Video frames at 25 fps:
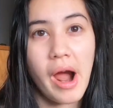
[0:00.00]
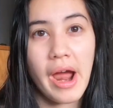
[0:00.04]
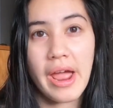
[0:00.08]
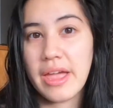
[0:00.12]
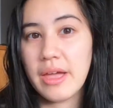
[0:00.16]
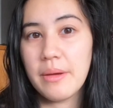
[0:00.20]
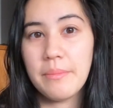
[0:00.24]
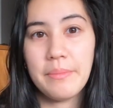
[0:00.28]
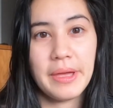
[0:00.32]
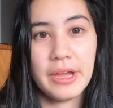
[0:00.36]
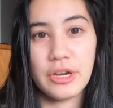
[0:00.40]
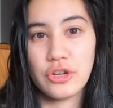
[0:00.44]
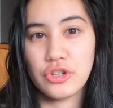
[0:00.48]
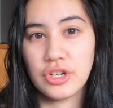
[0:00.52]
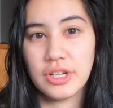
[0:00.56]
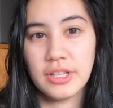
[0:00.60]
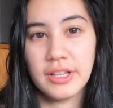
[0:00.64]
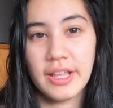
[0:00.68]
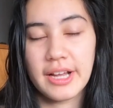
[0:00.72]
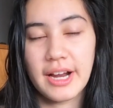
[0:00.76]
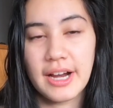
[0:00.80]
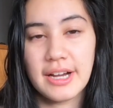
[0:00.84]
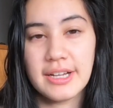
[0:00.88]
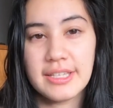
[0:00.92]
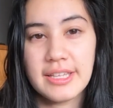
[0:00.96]
I am patient,
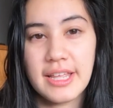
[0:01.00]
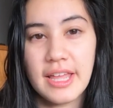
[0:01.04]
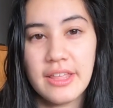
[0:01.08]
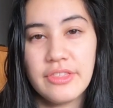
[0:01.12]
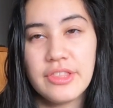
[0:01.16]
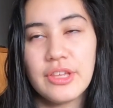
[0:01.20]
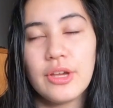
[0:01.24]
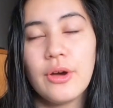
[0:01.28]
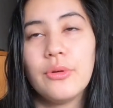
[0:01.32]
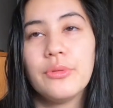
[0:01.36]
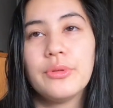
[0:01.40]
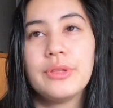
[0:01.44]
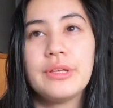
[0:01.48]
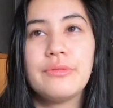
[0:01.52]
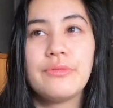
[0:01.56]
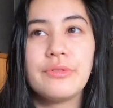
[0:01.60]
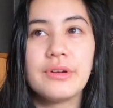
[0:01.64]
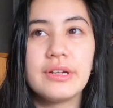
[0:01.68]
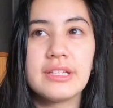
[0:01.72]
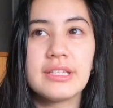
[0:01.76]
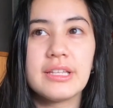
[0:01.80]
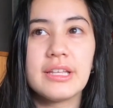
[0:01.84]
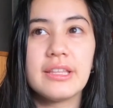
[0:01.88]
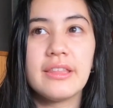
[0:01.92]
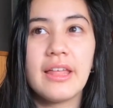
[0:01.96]
like I said. The only
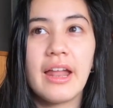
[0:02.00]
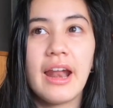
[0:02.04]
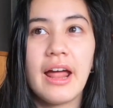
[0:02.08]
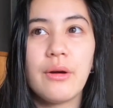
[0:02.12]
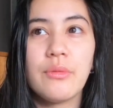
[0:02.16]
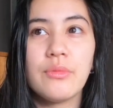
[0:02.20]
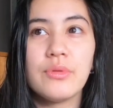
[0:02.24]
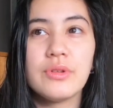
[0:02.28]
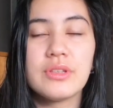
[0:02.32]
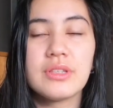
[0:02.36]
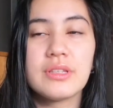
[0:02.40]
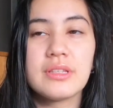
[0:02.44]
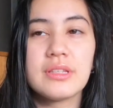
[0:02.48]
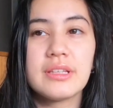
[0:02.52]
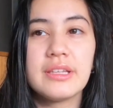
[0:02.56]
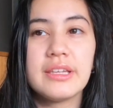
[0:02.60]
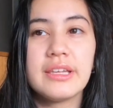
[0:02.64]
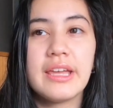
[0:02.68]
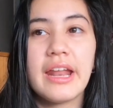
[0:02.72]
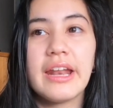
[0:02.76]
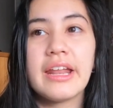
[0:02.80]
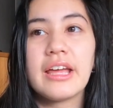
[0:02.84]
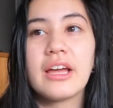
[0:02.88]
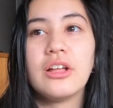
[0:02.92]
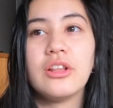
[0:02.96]
reason that I was
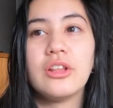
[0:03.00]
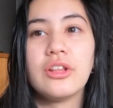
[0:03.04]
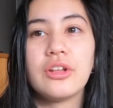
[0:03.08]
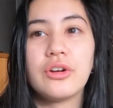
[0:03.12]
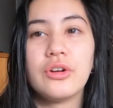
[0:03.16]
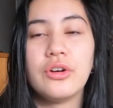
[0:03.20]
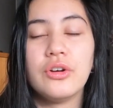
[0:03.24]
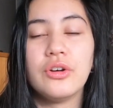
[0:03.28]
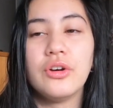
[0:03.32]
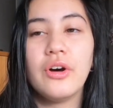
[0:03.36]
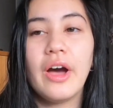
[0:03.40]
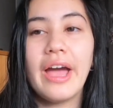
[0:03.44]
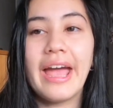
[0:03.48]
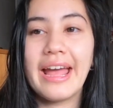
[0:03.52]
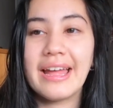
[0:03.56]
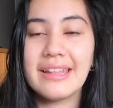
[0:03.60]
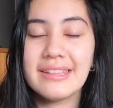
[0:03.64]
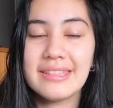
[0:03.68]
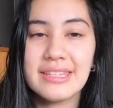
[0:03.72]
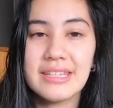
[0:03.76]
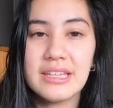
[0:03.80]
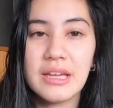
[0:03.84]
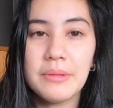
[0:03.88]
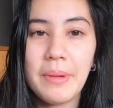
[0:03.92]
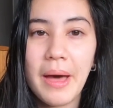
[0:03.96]
getting a little
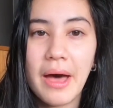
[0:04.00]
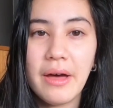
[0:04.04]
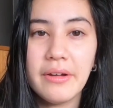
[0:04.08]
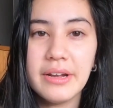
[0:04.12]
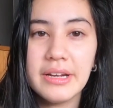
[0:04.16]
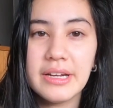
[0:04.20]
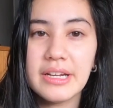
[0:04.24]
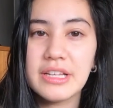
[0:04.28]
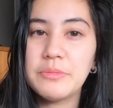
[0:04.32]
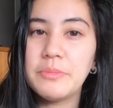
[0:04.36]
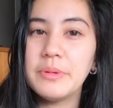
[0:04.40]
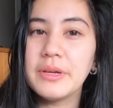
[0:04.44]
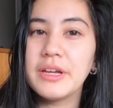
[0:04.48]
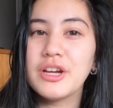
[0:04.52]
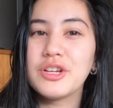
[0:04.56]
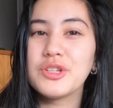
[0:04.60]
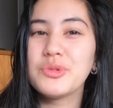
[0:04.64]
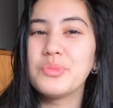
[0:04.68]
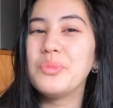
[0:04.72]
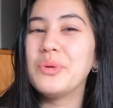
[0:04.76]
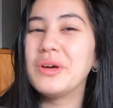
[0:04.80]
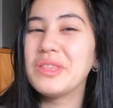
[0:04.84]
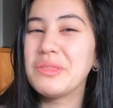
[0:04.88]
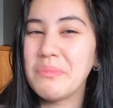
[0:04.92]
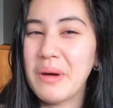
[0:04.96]
antsy about it is
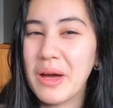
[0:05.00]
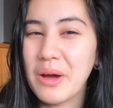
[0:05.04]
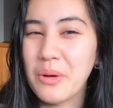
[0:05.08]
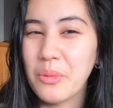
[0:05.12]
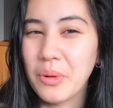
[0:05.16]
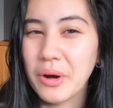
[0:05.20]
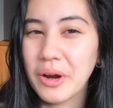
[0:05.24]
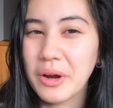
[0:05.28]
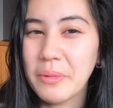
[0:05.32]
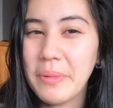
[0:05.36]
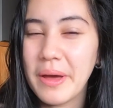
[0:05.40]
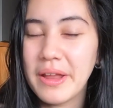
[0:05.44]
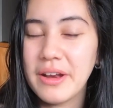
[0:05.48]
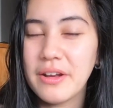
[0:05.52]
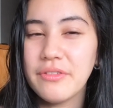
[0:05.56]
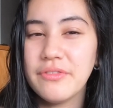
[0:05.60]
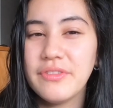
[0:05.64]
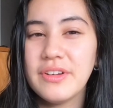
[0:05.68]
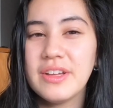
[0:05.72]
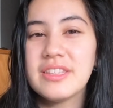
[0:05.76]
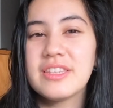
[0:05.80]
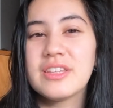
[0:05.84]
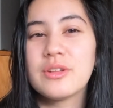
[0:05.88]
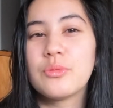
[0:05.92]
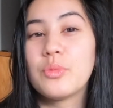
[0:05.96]
because with my work
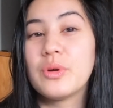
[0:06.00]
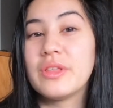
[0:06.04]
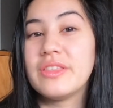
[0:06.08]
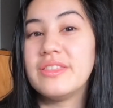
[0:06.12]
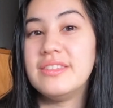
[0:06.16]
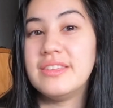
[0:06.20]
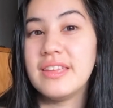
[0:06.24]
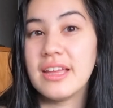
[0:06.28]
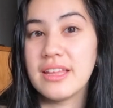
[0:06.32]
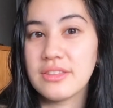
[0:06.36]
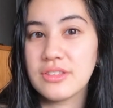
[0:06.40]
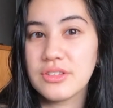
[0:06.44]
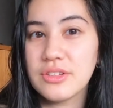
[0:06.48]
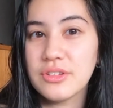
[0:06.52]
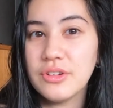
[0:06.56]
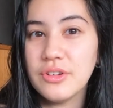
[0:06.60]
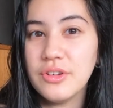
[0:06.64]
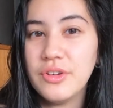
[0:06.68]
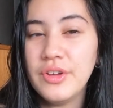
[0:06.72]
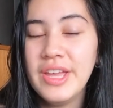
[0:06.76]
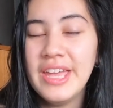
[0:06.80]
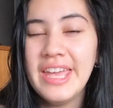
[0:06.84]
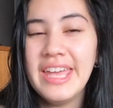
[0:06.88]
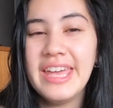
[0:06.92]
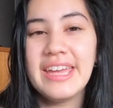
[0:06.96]
benefits and with
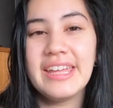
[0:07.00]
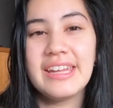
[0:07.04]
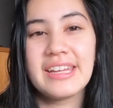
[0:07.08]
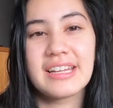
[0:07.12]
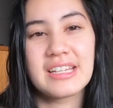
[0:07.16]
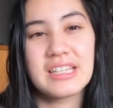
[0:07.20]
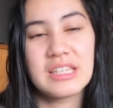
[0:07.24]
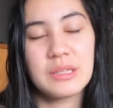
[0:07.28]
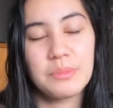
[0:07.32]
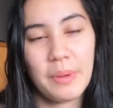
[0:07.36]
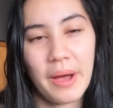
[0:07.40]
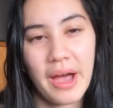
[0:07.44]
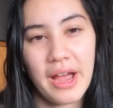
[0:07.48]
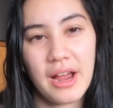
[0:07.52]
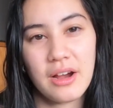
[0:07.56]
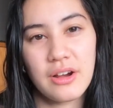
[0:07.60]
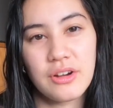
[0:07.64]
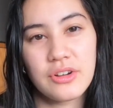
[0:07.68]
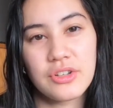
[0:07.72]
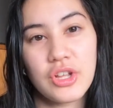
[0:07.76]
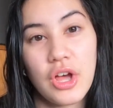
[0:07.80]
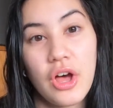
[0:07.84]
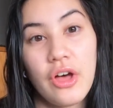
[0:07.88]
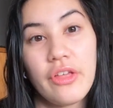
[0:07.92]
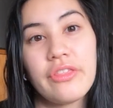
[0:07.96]
dental, it
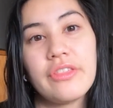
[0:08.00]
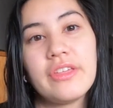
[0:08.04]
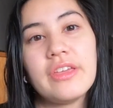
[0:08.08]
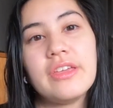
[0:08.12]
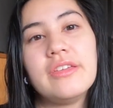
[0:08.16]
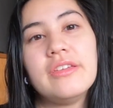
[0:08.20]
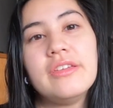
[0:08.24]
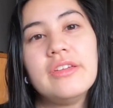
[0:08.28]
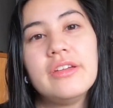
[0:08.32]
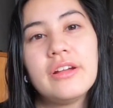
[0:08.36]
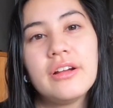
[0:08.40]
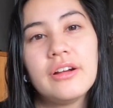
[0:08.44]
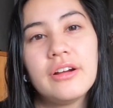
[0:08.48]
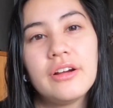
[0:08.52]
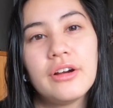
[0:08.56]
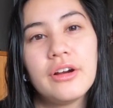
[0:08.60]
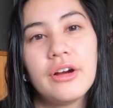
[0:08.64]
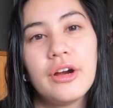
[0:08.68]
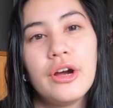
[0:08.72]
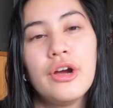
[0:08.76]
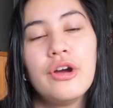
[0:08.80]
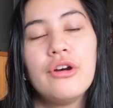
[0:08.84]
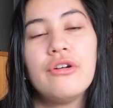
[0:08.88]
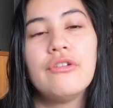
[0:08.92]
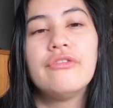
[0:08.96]
expires on the
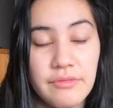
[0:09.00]
year.